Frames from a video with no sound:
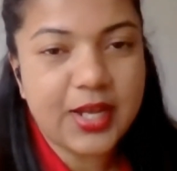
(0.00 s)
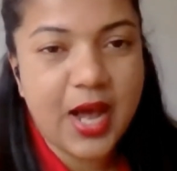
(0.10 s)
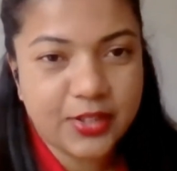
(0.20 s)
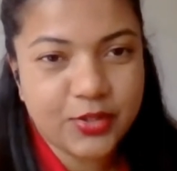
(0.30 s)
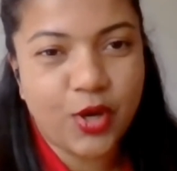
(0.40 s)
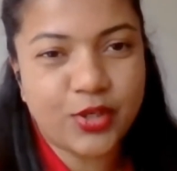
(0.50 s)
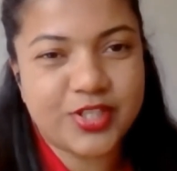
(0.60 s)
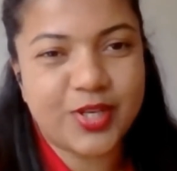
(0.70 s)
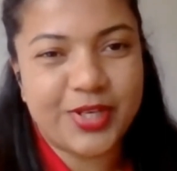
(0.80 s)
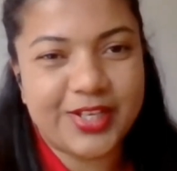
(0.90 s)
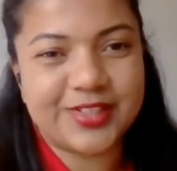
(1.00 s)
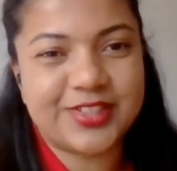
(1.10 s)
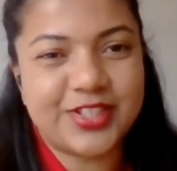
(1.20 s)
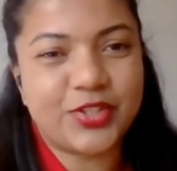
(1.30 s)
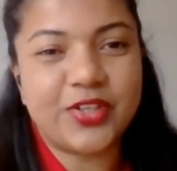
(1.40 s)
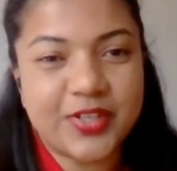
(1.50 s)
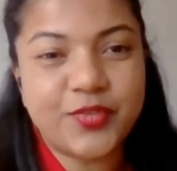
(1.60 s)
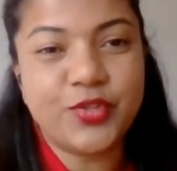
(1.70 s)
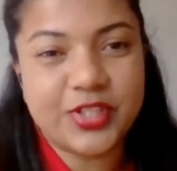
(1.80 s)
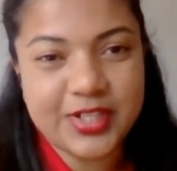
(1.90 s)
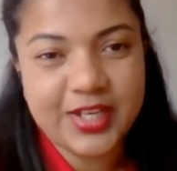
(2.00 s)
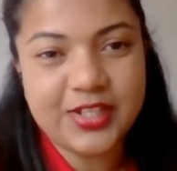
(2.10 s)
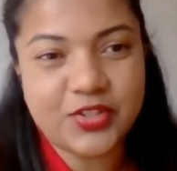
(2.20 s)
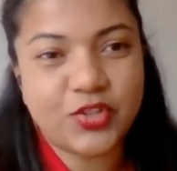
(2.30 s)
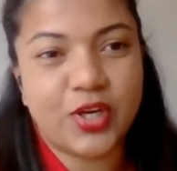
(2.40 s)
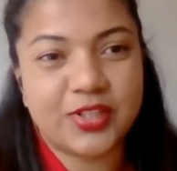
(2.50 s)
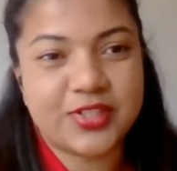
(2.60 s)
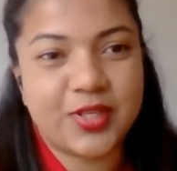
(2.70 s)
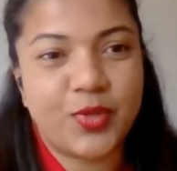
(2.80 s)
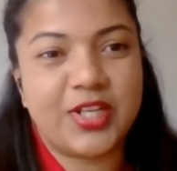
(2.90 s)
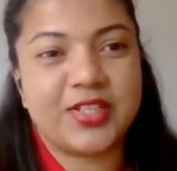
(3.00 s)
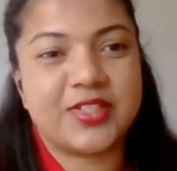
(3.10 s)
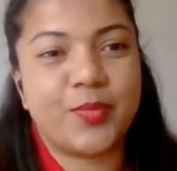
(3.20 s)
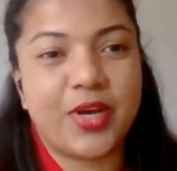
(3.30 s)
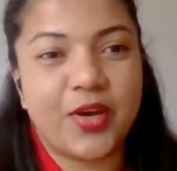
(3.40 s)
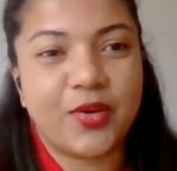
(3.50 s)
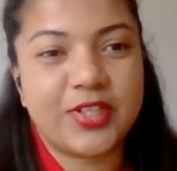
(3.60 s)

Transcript: talk to someone else. Just on Refugee Day, just talk to someone else about,